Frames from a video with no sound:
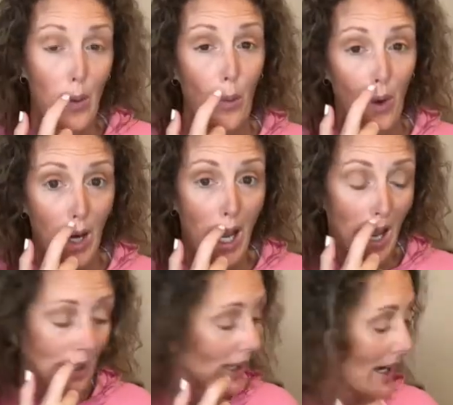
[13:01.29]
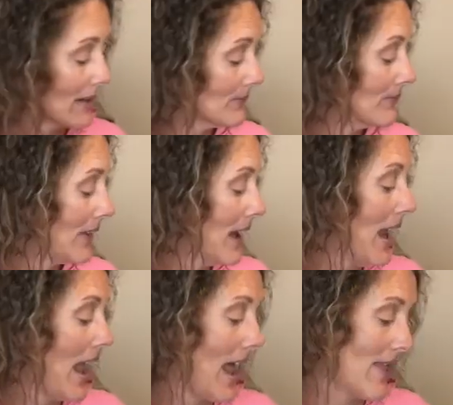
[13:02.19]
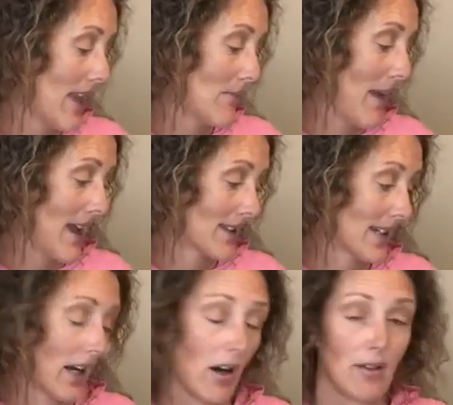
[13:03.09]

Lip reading: wear a highlight, and then mascara.